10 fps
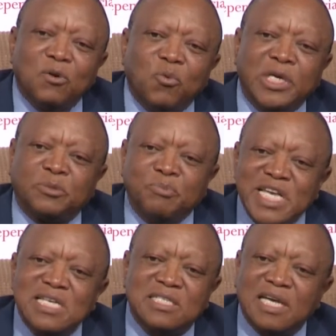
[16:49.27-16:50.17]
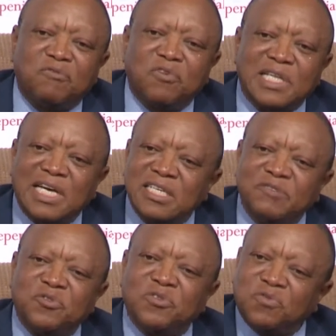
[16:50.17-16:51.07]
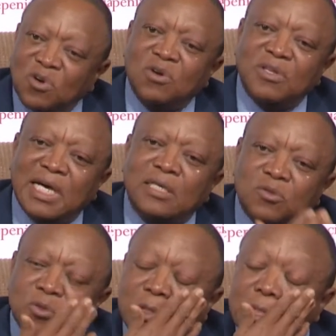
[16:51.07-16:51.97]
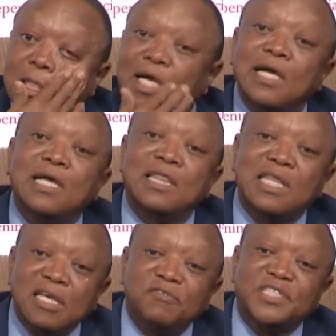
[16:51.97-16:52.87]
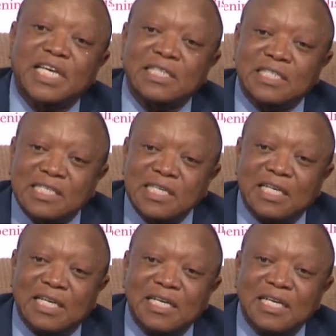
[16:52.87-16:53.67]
which means, therefore, that if we follow that route, thieves can steal.